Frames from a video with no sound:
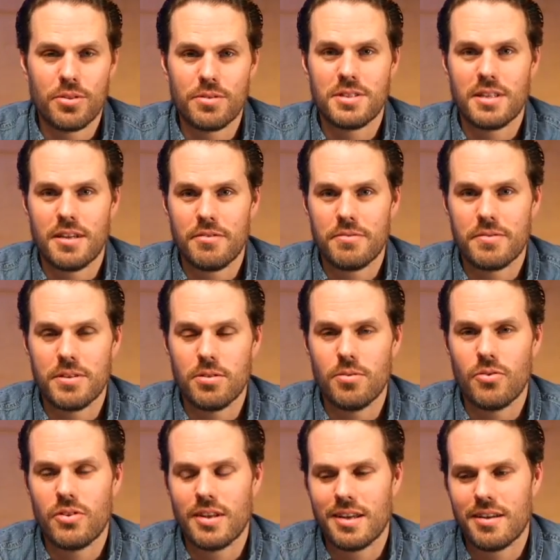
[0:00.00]
with their
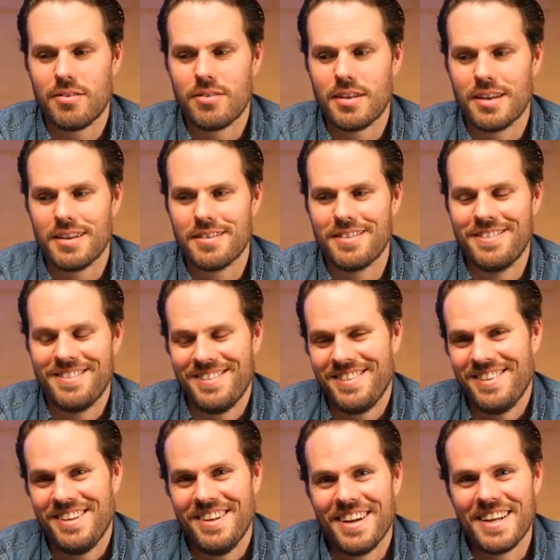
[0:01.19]
stuff, you'd think that,
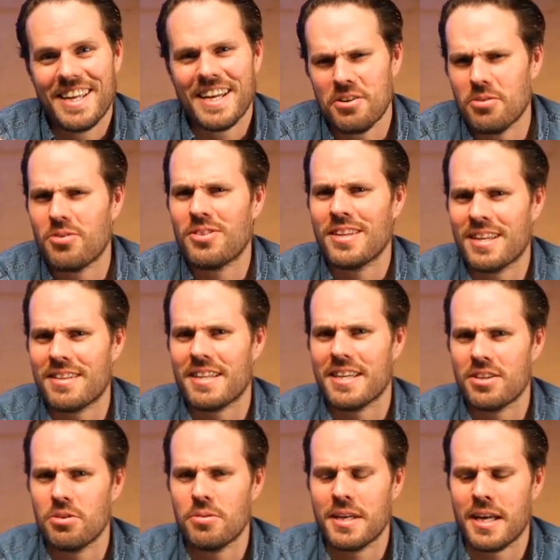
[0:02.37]
again, you'd
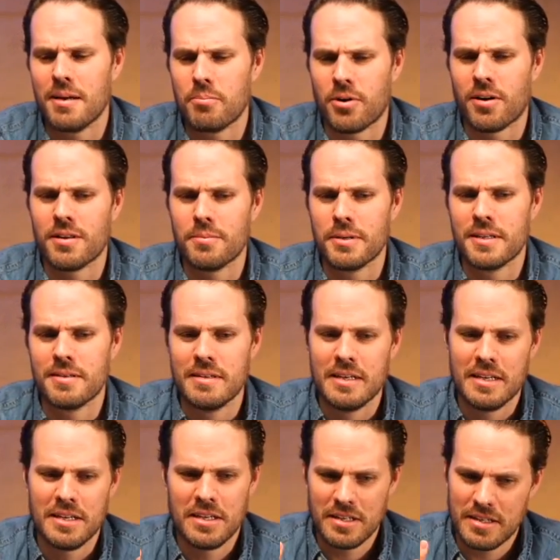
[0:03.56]
think like UK
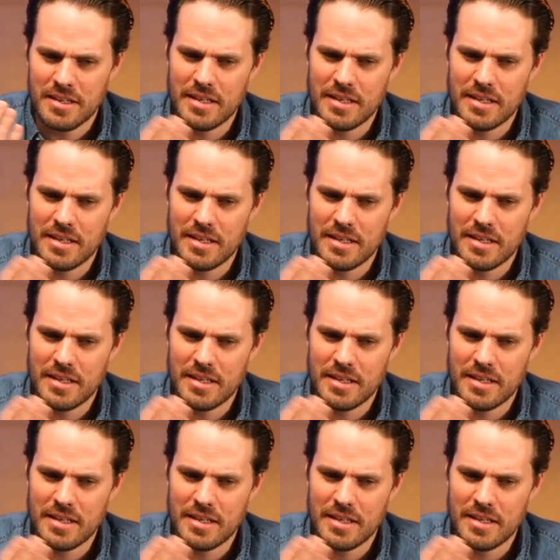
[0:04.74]
Parliament,